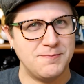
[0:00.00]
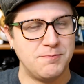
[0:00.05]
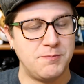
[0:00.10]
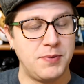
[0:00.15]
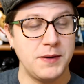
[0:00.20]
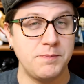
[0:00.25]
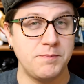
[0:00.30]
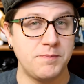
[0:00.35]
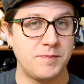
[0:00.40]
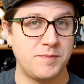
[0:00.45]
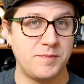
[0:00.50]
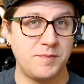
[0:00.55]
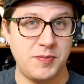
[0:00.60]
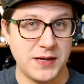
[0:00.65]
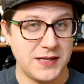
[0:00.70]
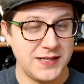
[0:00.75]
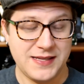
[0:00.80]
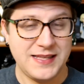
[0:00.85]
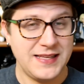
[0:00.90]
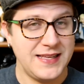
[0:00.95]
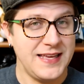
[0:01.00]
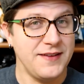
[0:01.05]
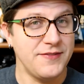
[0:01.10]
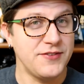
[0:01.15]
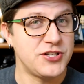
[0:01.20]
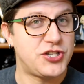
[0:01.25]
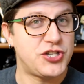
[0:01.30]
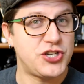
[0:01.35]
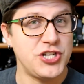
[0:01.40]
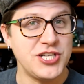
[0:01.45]
But
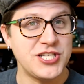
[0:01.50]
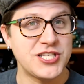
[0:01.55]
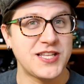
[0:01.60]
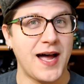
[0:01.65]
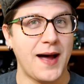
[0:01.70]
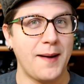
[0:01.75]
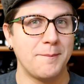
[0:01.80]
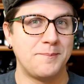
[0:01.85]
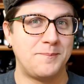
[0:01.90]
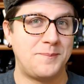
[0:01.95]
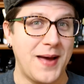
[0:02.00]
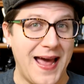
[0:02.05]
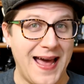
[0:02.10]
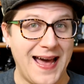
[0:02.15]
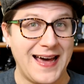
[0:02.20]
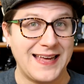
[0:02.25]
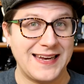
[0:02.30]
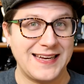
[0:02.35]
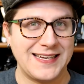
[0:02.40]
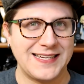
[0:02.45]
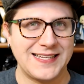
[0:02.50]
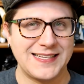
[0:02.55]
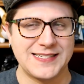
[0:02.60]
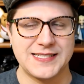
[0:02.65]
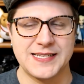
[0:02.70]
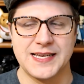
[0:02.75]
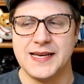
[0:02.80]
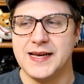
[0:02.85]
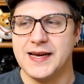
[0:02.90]
even she's not bad in it.